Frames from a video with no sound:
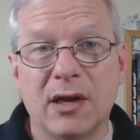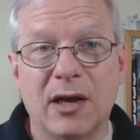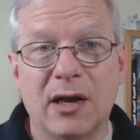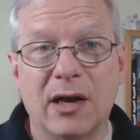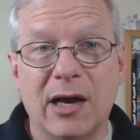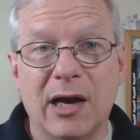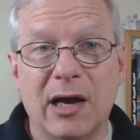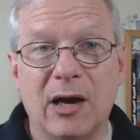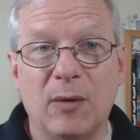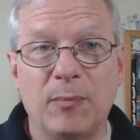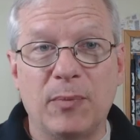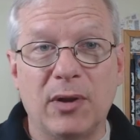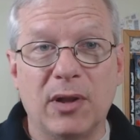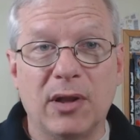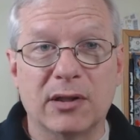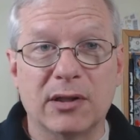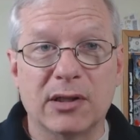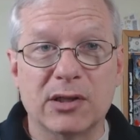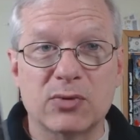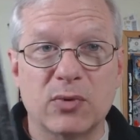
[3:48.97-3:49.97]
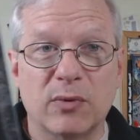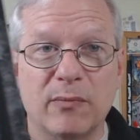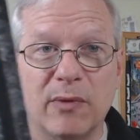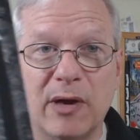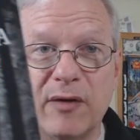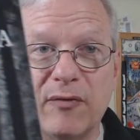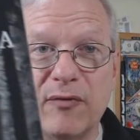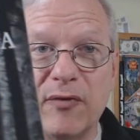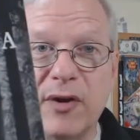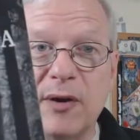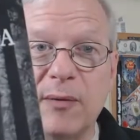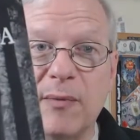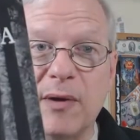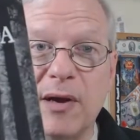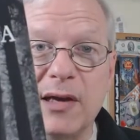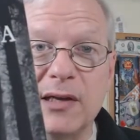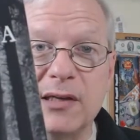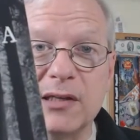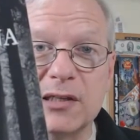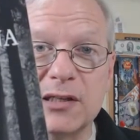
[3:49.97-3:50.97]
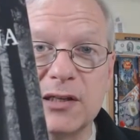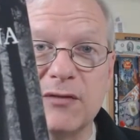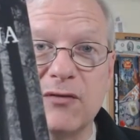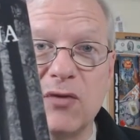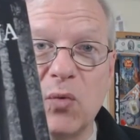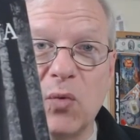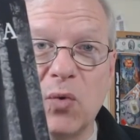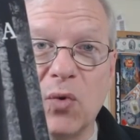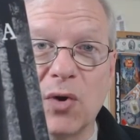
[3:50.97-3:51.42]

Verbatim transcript: Uh, I'll plug this one by a friend of mine Civil